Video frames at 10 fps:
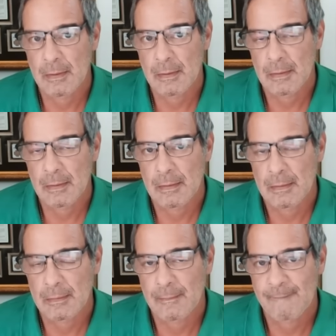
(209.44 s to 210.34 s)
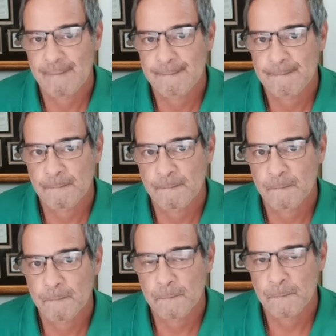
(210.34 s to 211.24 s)

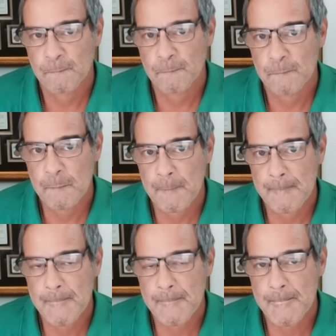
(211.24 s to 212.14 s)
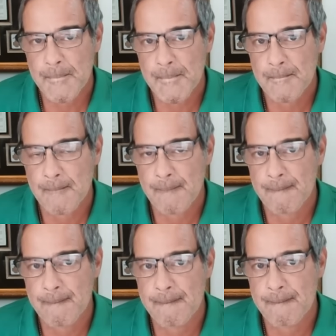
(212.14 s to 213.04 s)

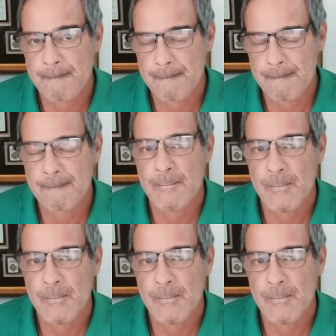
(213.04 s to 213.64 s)
This person isn't speaking.